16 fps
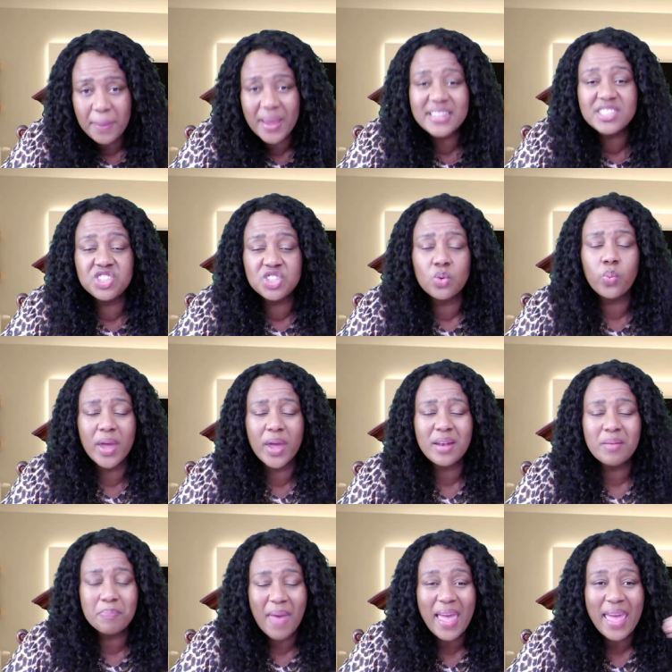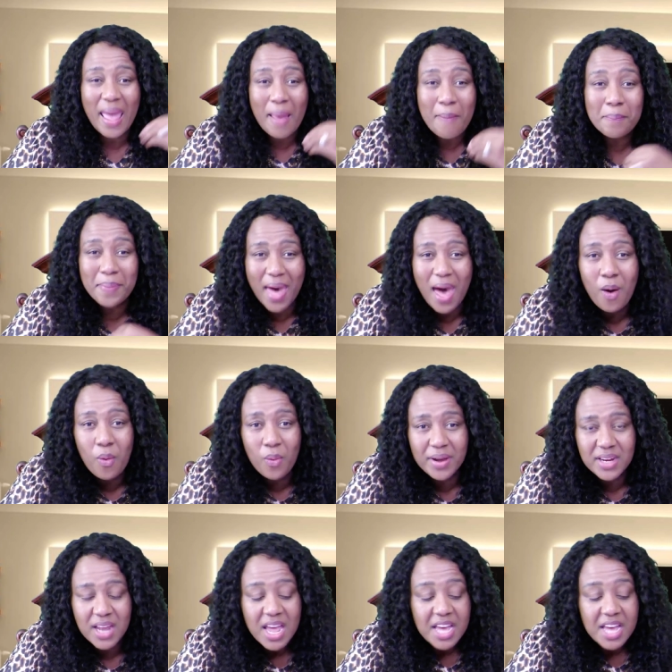but she went back empowered.